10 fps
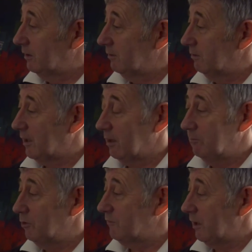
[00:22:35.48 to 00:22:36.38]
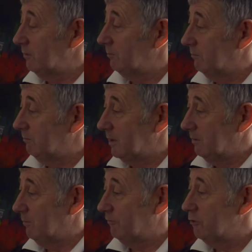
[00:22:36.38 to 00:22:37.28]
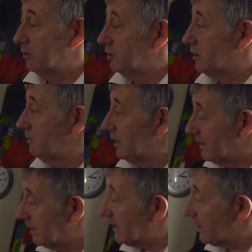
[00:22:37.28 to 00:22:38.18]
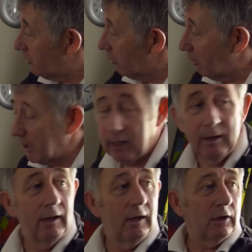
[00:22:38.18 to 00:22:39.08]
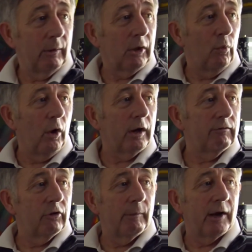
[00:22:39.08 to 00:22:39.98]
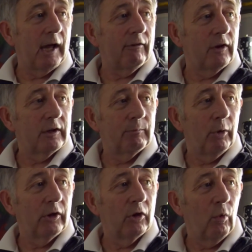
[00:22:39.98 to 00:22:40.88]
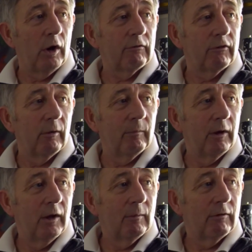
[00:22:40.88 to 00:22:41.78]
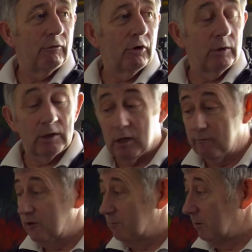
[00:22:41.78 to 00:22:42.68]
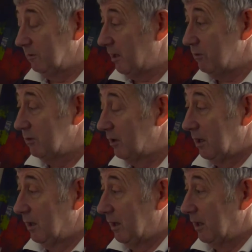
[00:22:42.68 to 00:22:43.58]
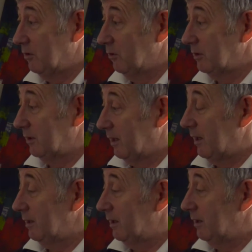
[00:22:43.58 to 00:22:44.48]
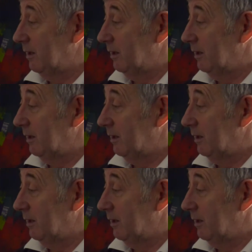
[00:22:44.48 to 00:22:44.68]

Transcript: Like most like before, I needed a drawing, something to work from, a reference point to work from before I was comfortable. Now I don't need that. I let